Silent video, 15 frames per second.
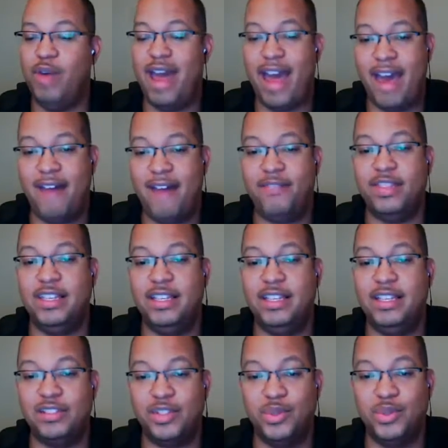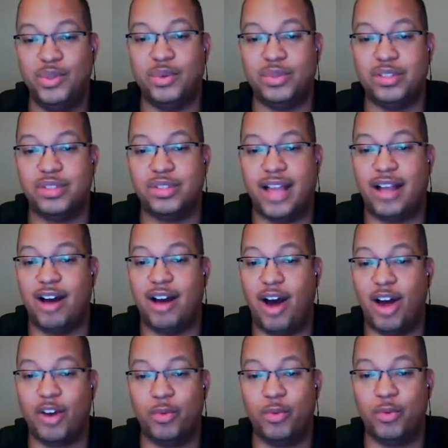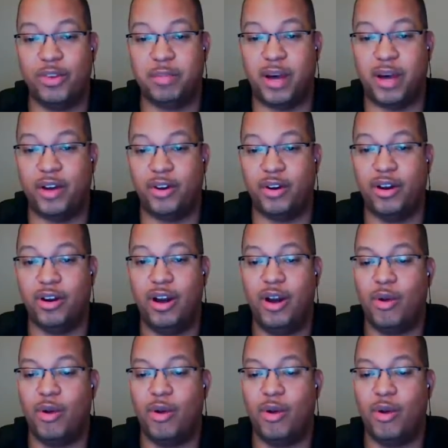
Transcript: you have these tools like an autoresponder